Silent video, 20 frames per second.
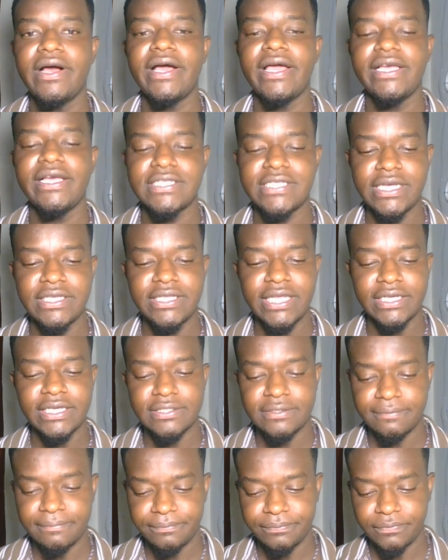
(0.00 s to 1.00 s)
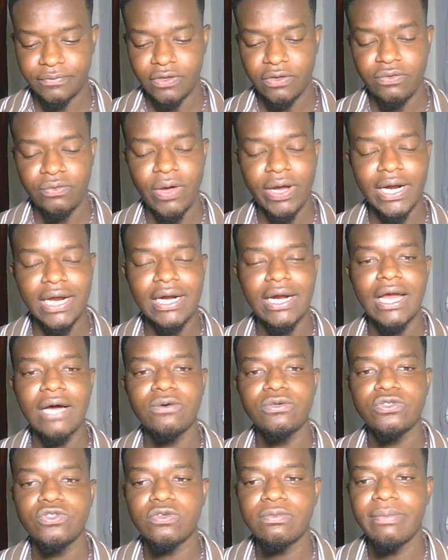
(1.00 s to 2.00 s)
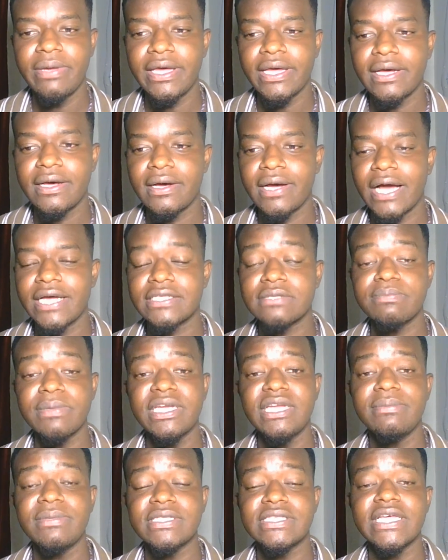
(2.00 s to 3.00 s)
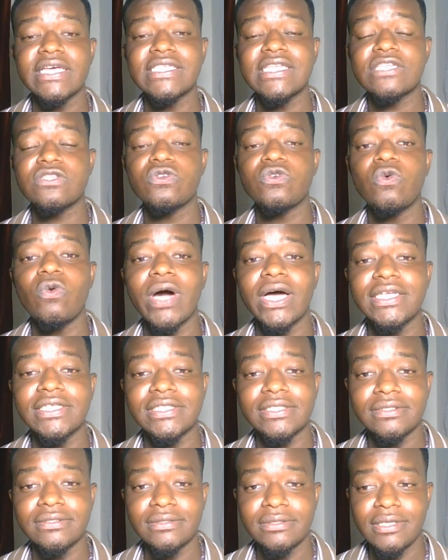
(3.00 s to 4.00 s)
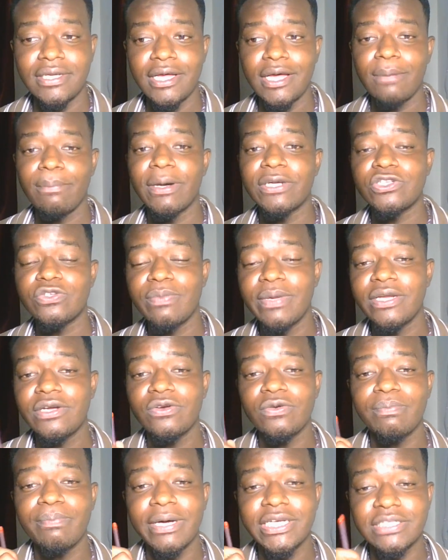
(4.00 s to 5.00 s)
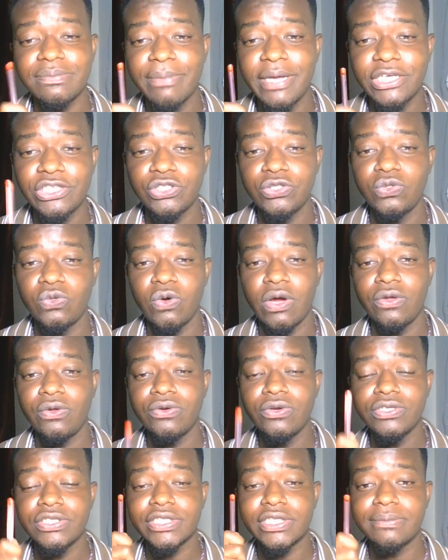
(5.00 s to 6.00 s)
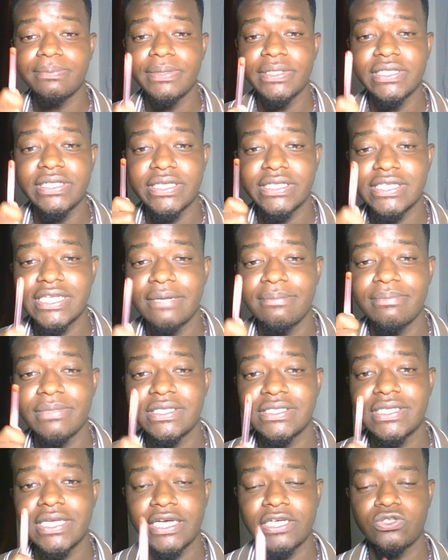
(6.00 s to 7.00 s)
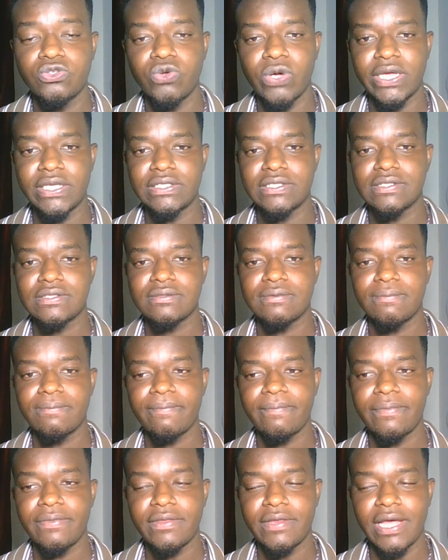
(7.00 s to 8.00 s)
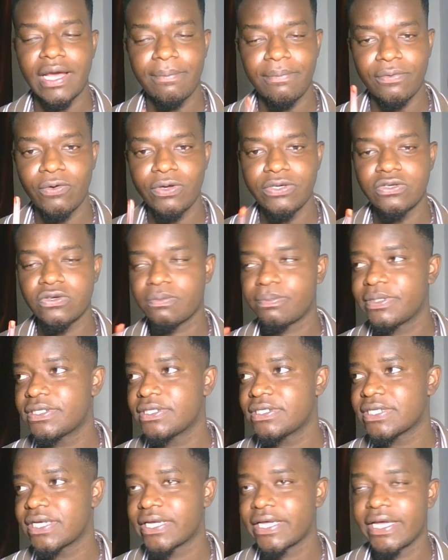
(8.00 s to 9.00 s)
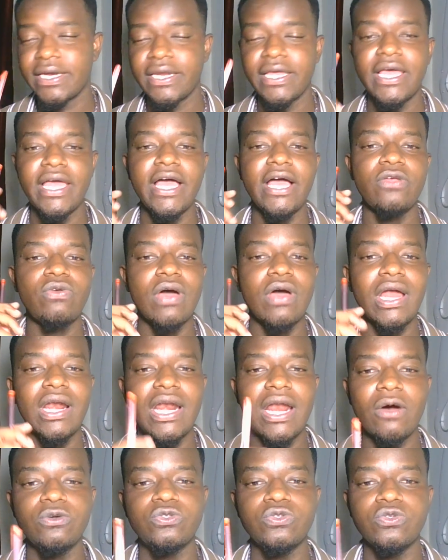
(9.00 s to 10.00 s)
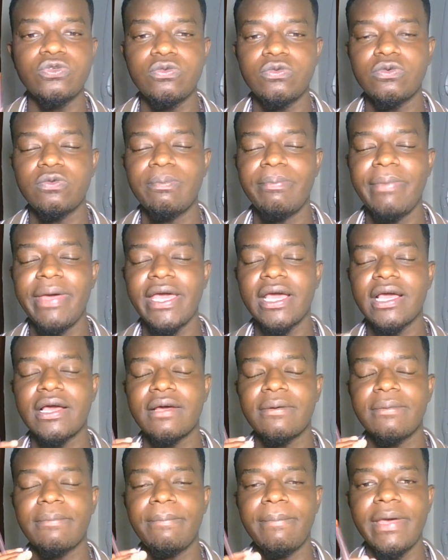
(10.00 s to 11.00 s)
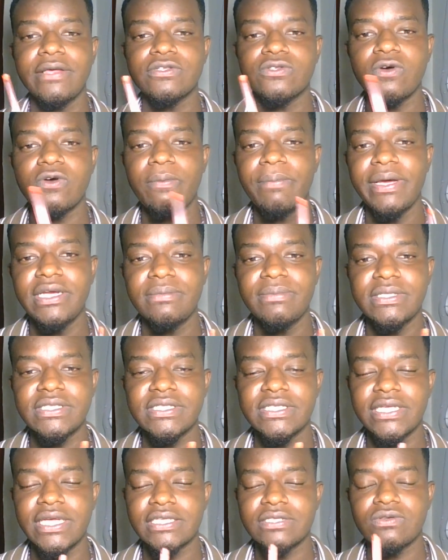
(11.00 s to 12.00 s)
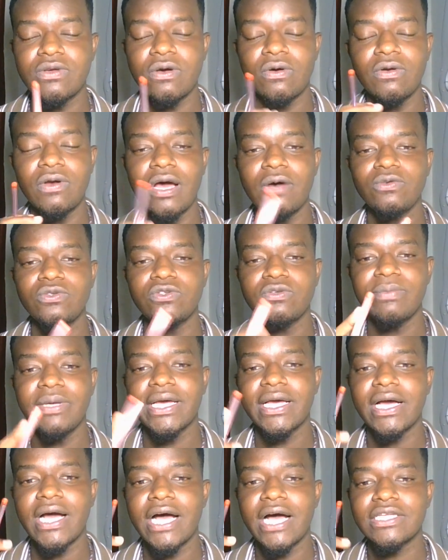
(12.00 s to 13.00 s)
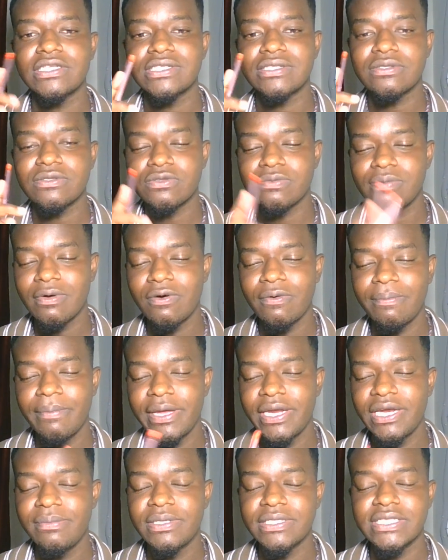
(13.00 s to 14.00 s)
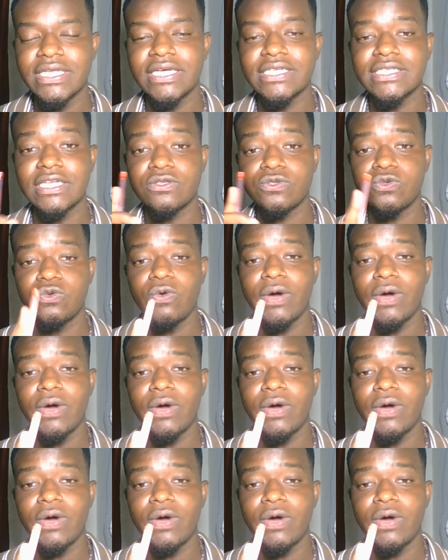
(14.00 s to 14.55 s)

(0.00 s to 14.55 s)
He said that you are allowed to make as many mistakes as you want, but make sure you don't repeat the same mistake twice. I'm going to repeat it again. You're allowed to make so many mistakes. You're allowed to make as so many mistakes as you